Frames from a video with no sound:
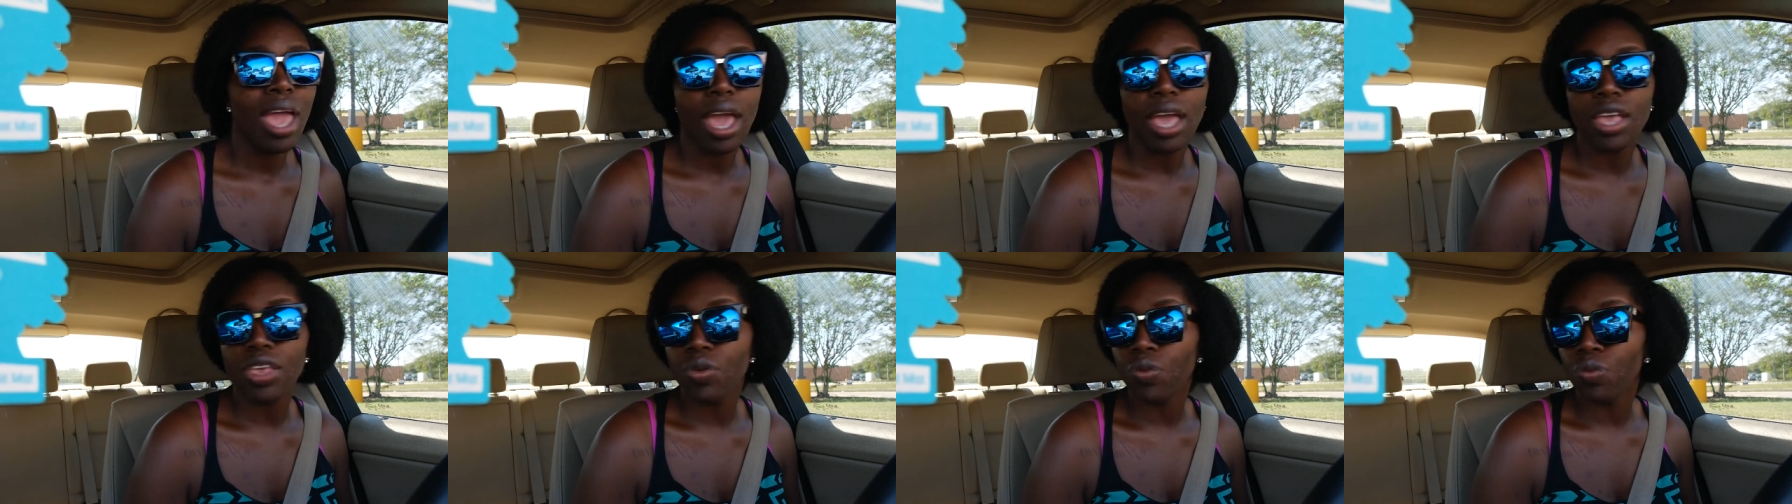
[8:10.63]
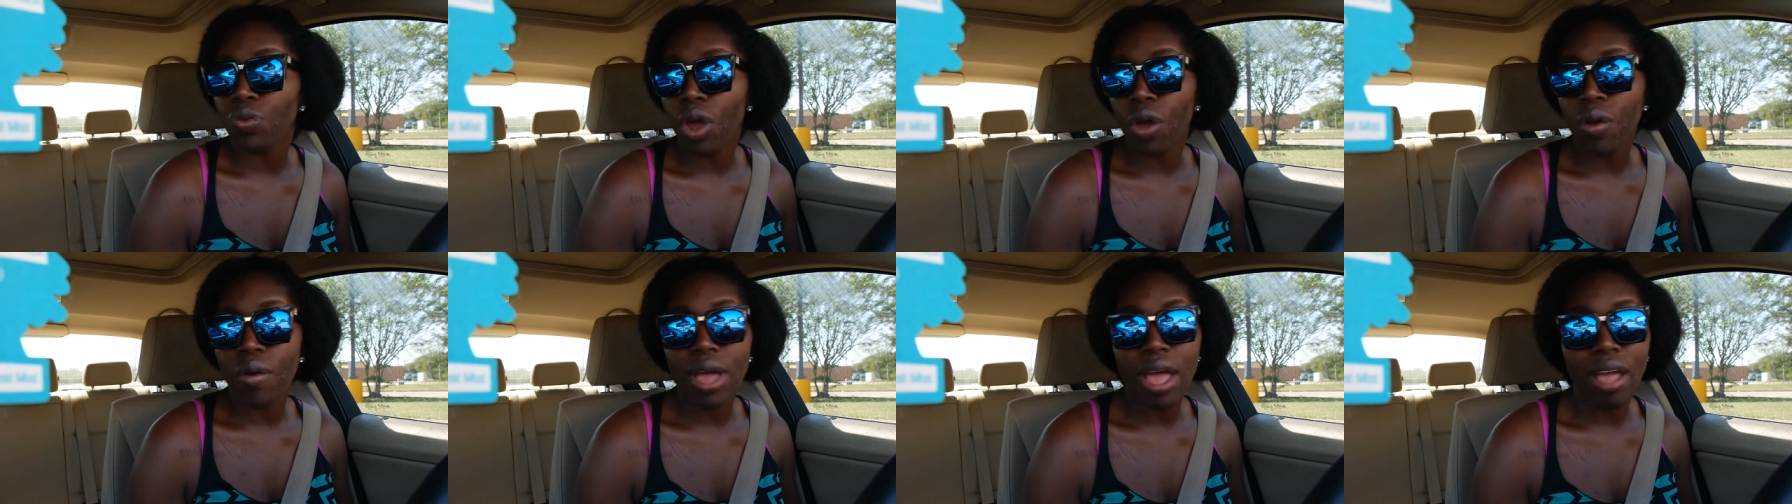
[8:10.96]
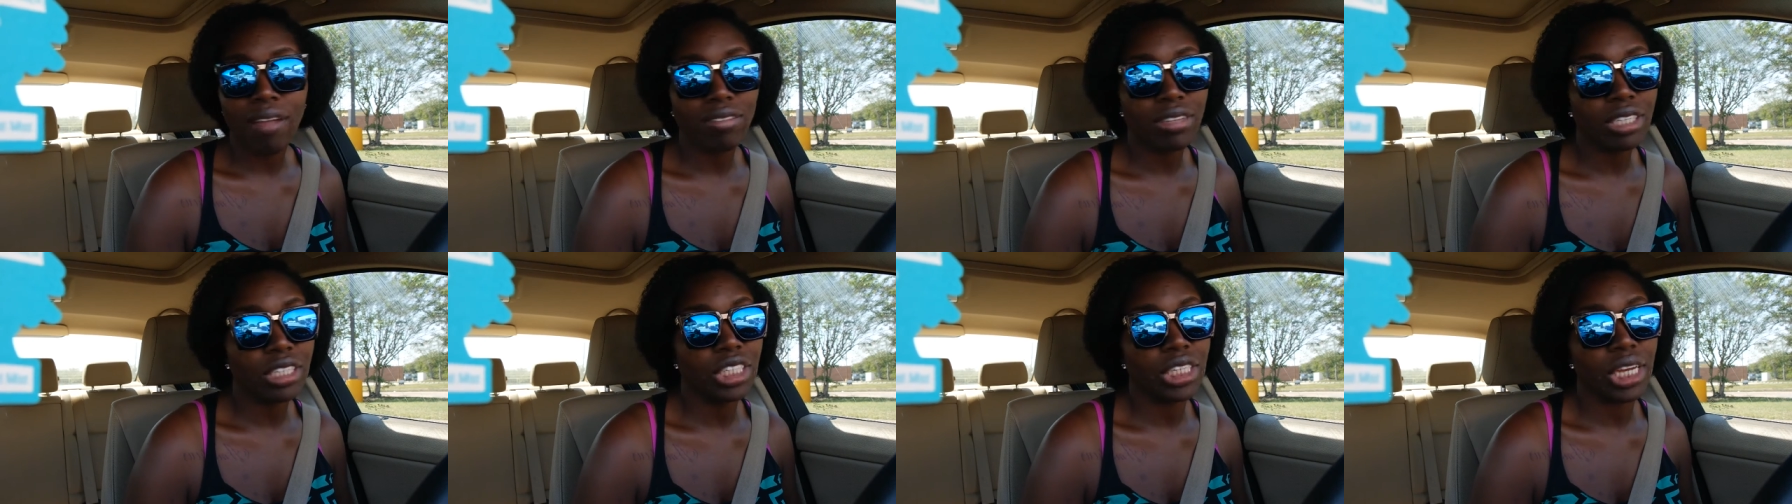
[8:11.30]
and you don't
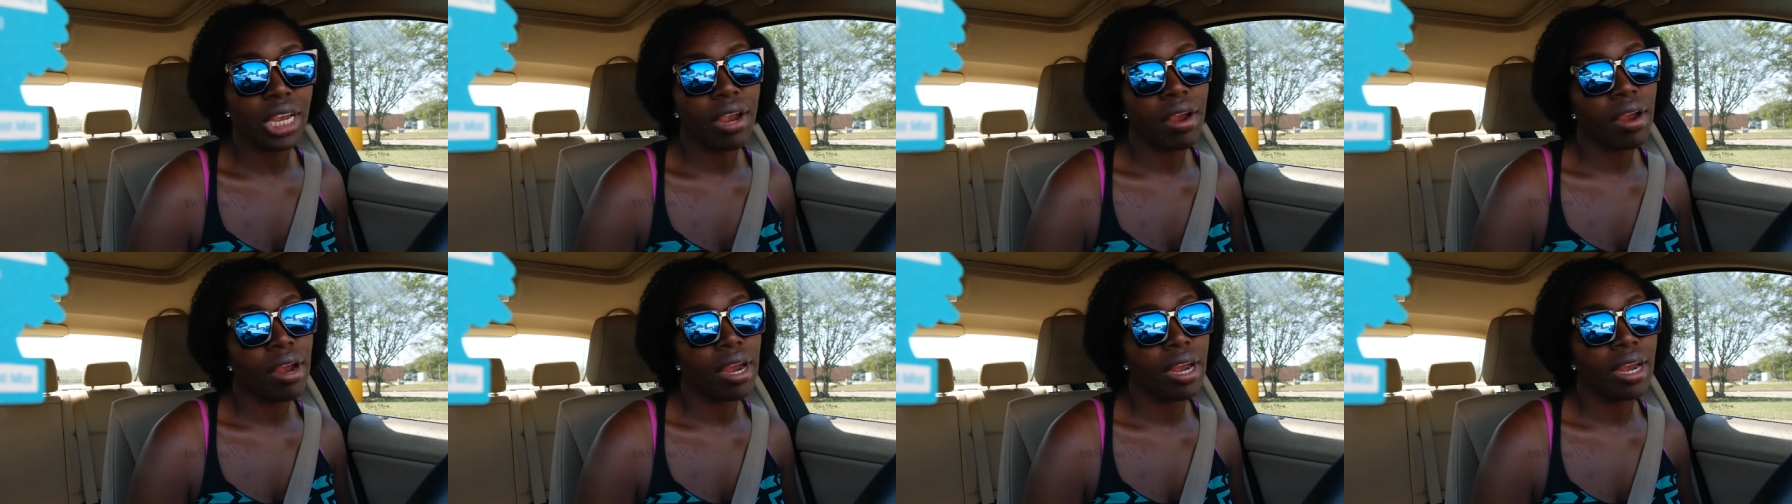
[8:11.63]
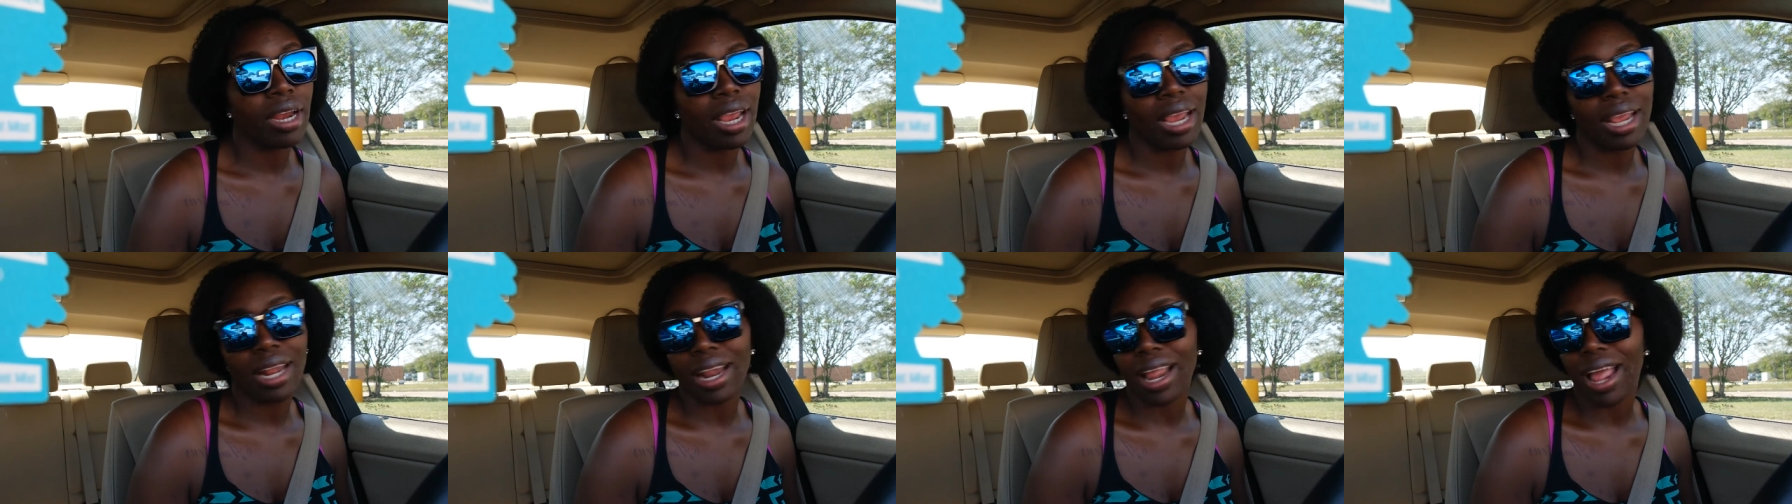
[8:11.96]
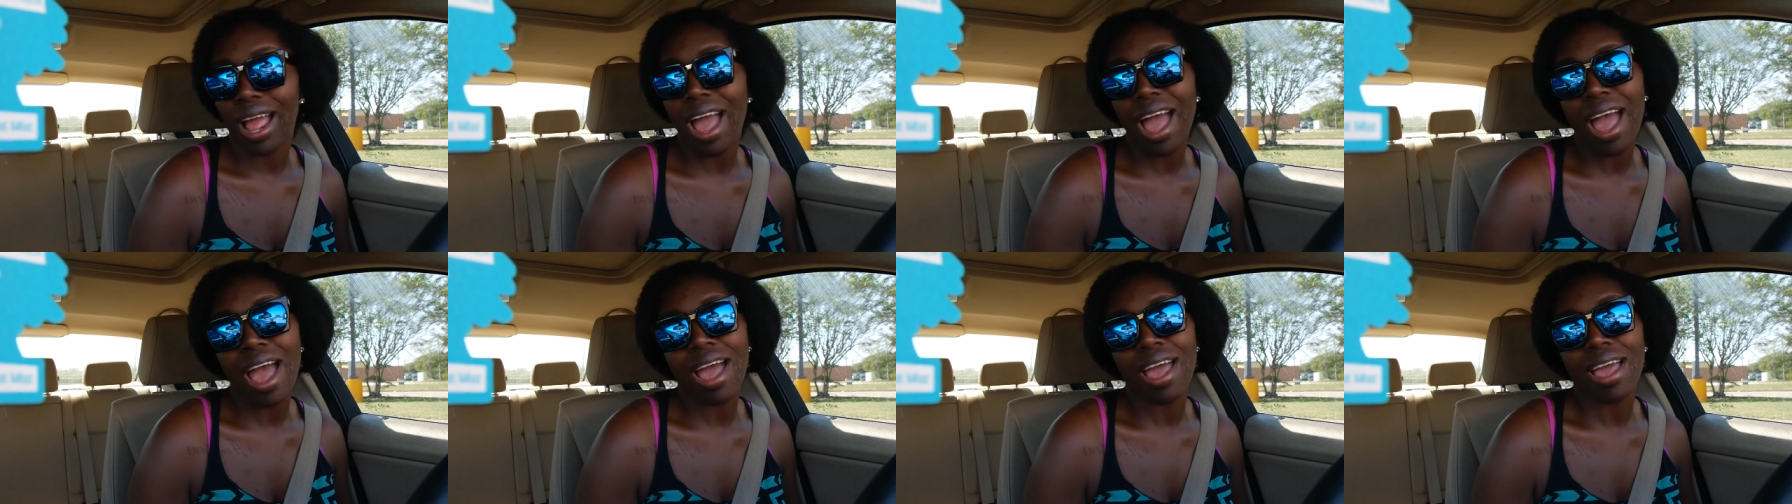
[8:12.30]
have to share it, and
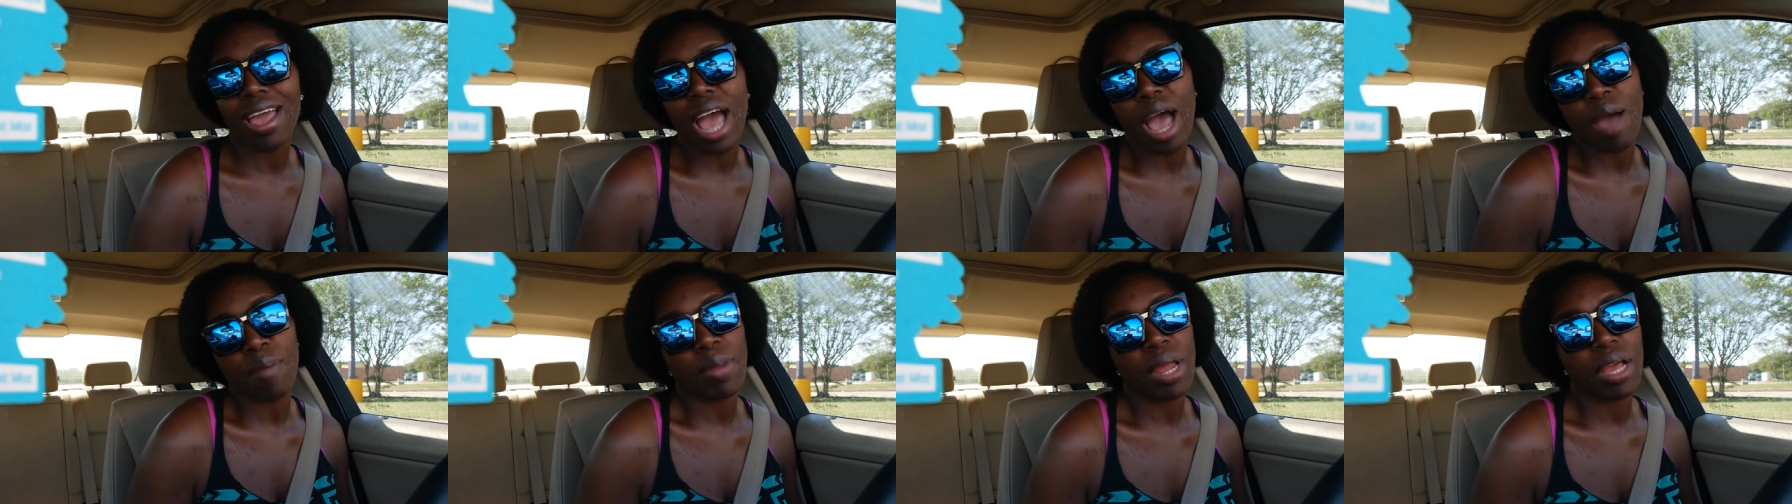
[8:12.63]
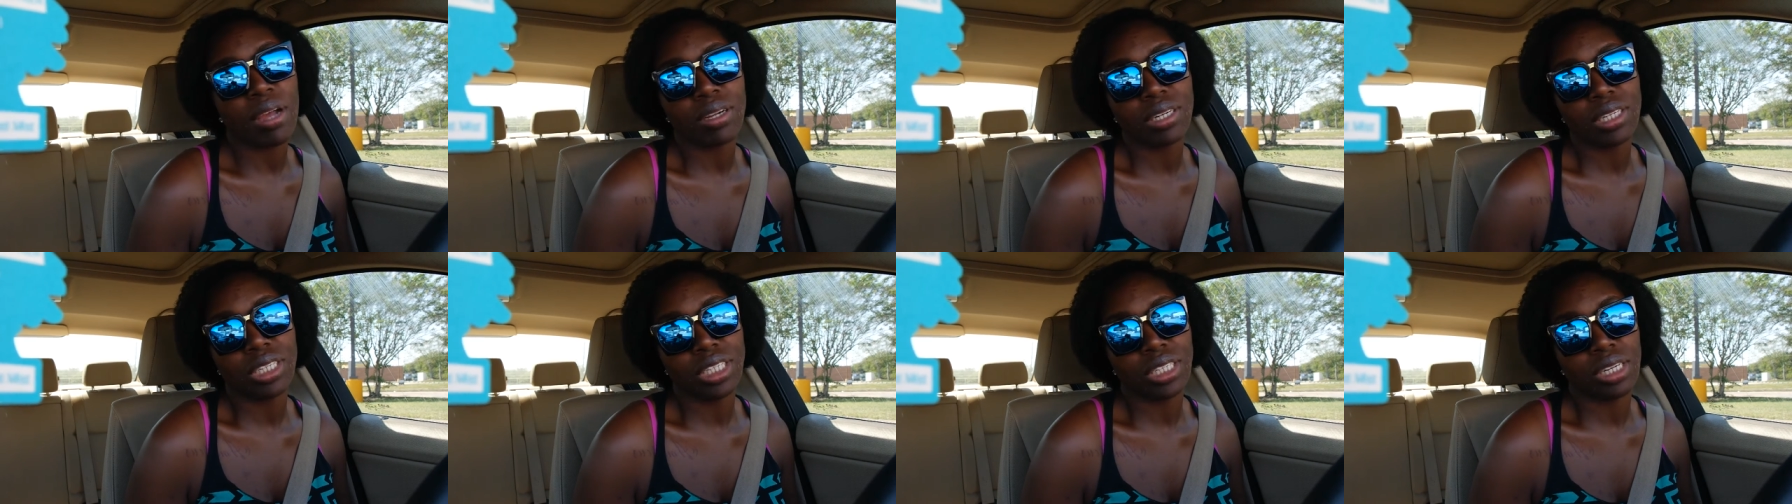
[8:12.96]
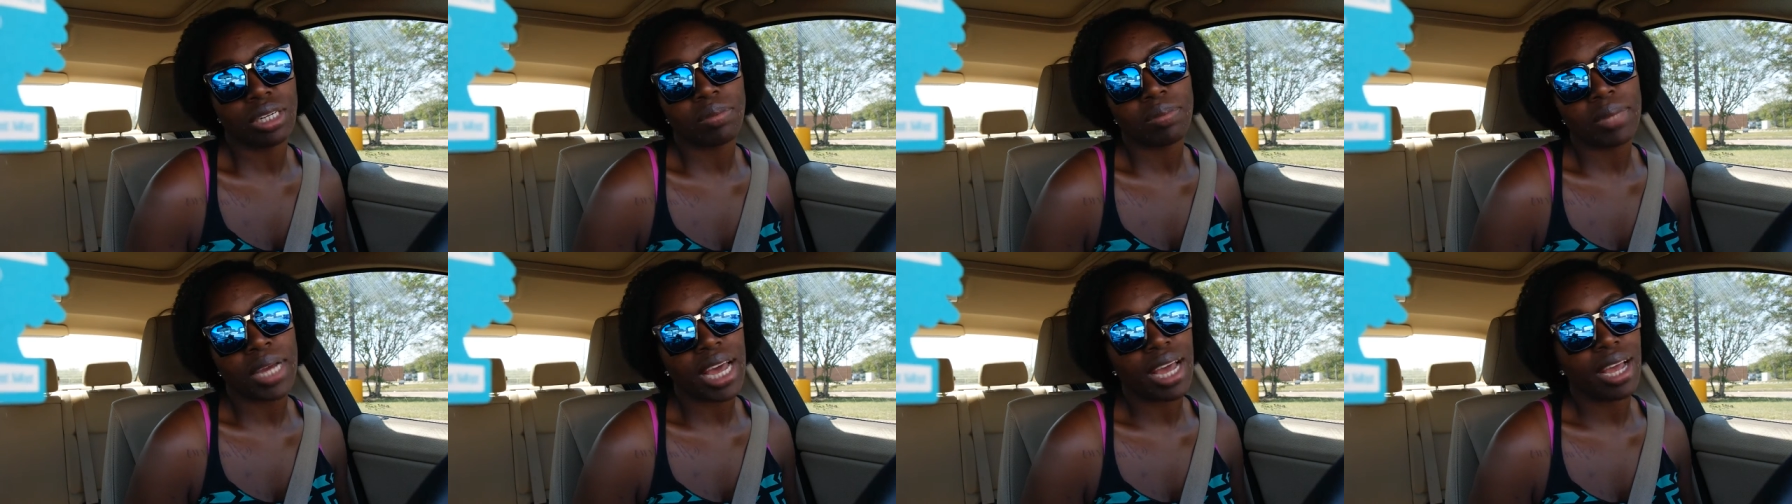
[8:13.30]
I, I'm not going to
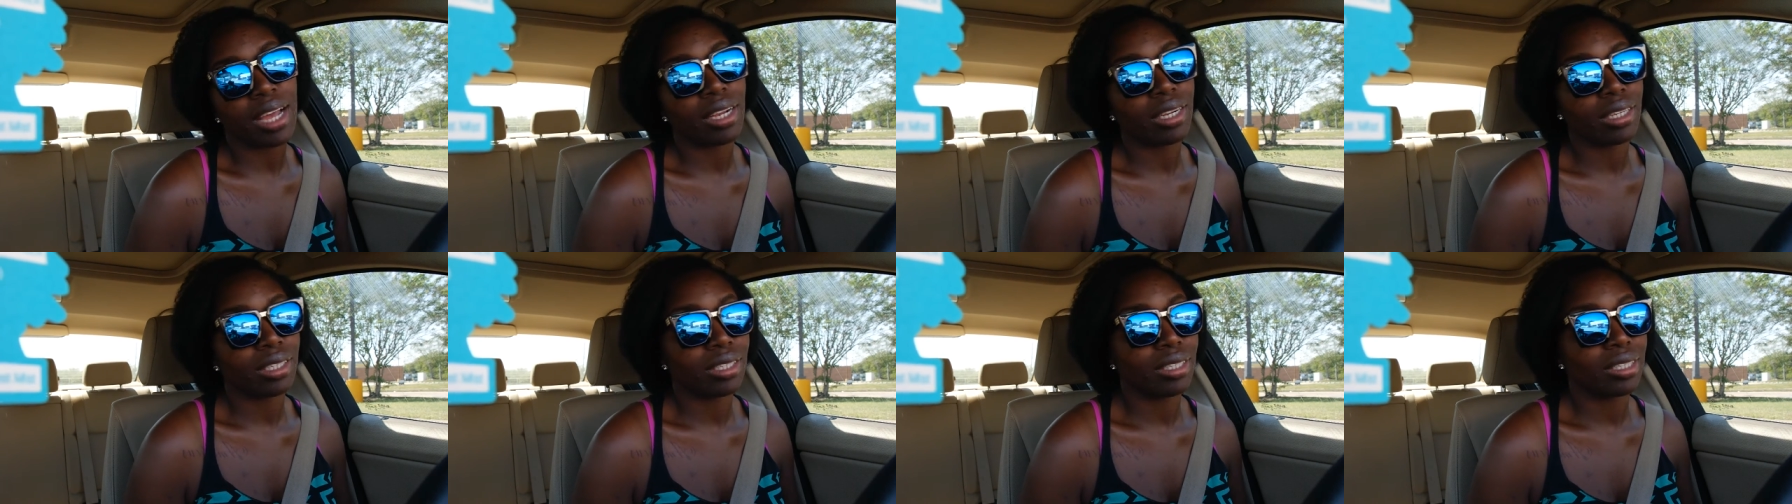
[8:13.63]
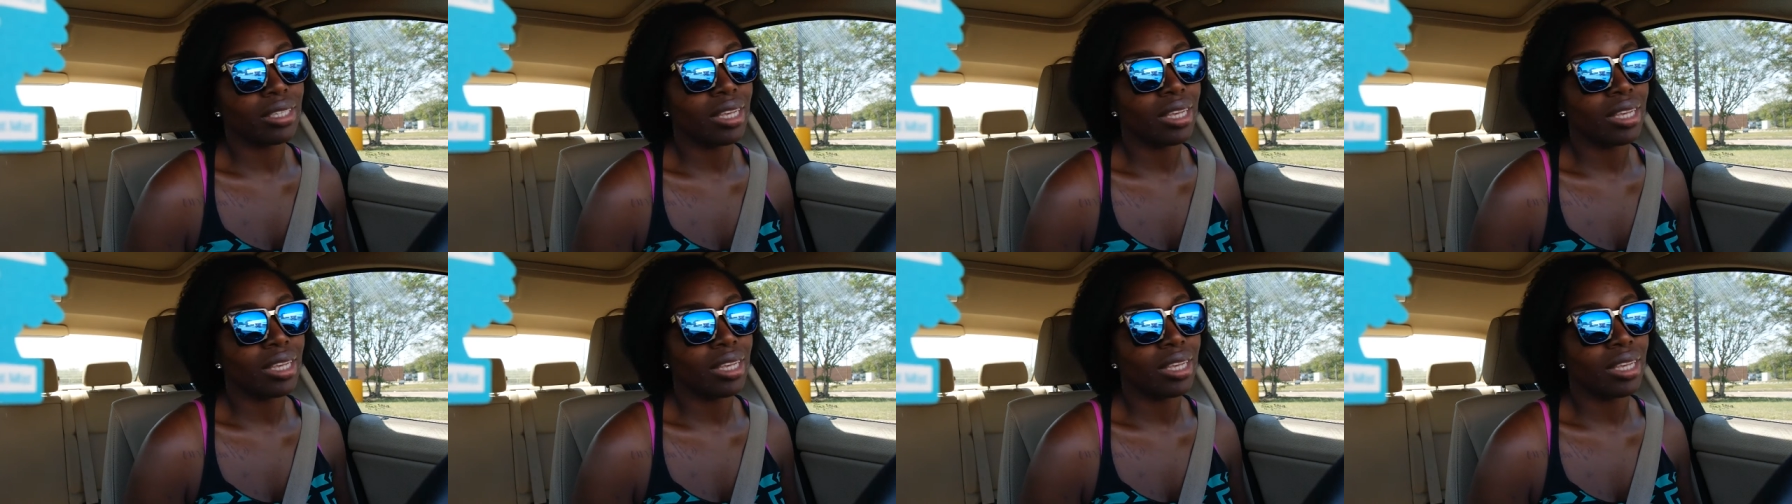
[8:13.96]
share mine